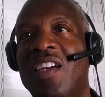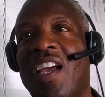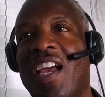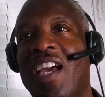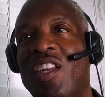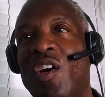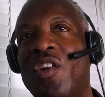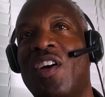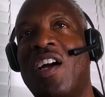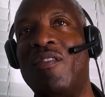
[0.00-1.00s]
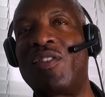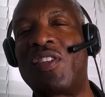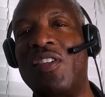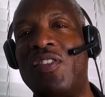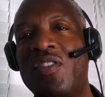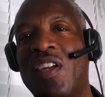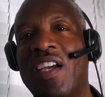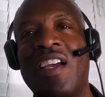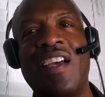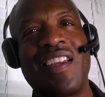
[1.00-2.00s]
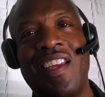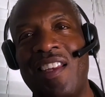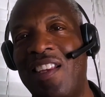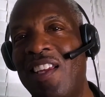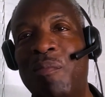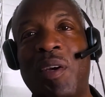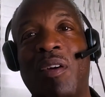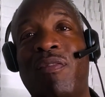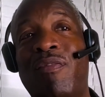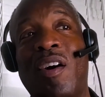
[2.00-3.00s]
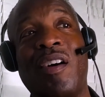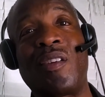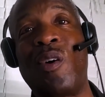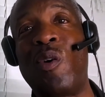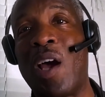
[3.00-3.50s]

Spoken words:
And the other conversation is like, you leave me the fuck alone.